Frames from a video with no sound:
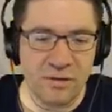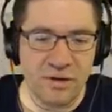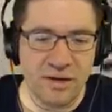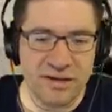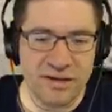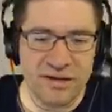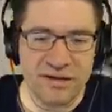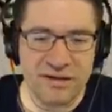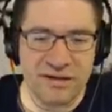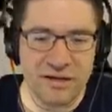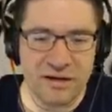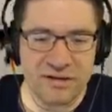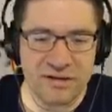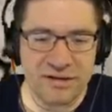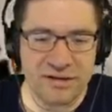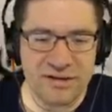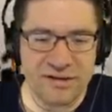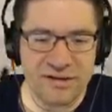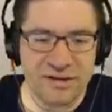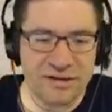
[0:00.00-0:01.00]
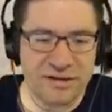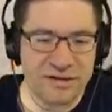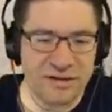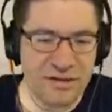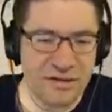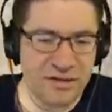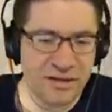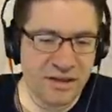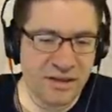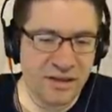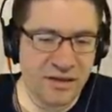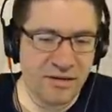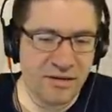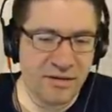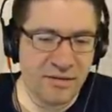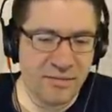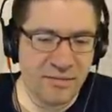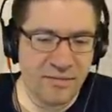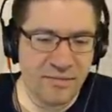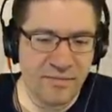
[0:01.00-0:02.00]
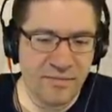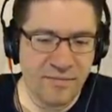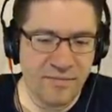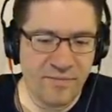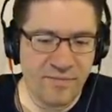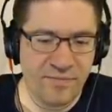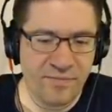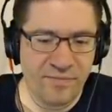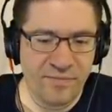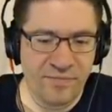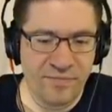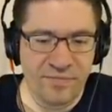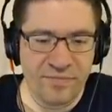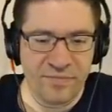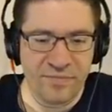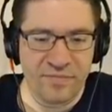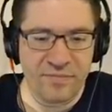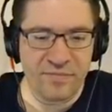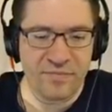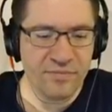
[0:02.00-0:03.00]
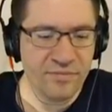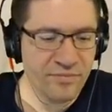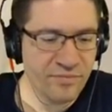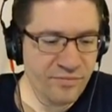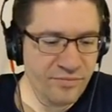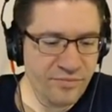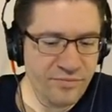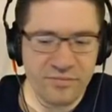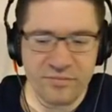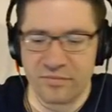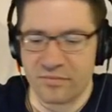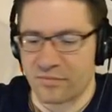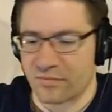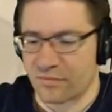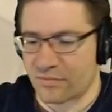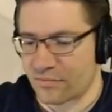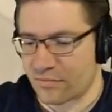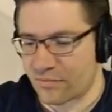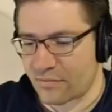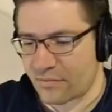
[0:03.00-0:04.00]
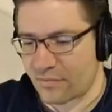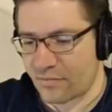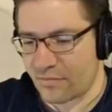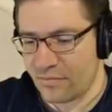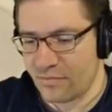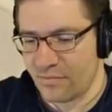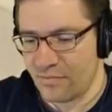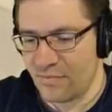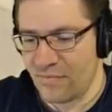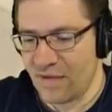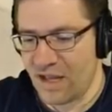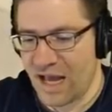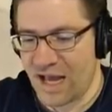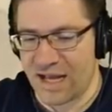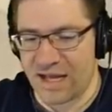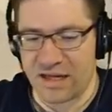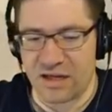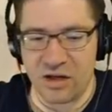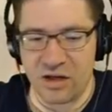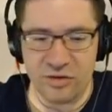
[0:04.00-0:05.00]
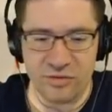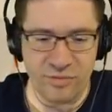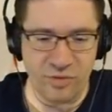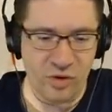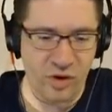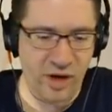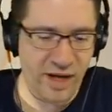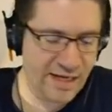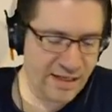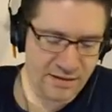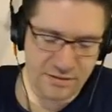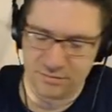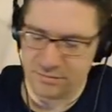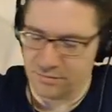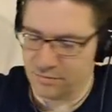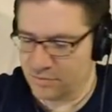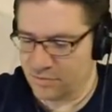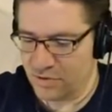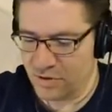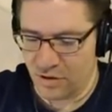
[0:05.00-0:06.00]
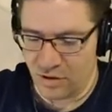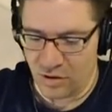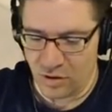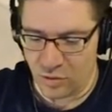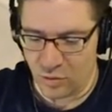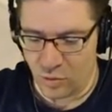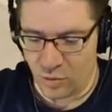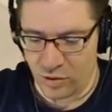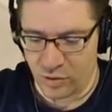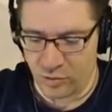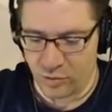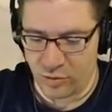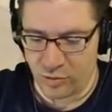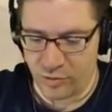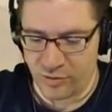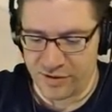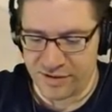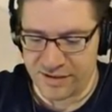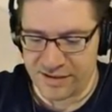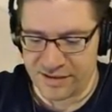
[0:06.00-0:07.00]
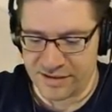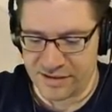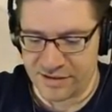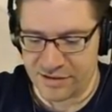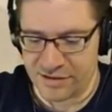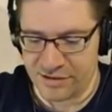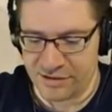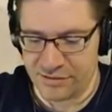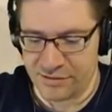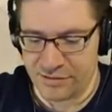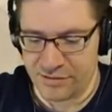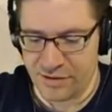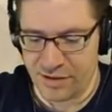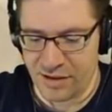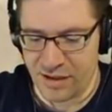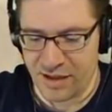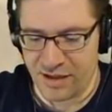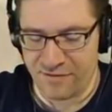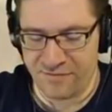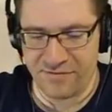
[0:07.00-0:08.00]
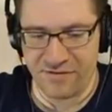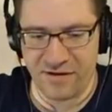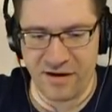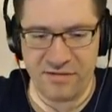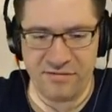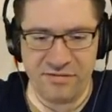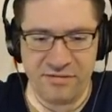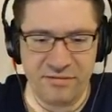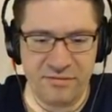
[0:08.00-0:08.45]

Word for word: I need to talk to the jester. I got a code, boy. 111-6295.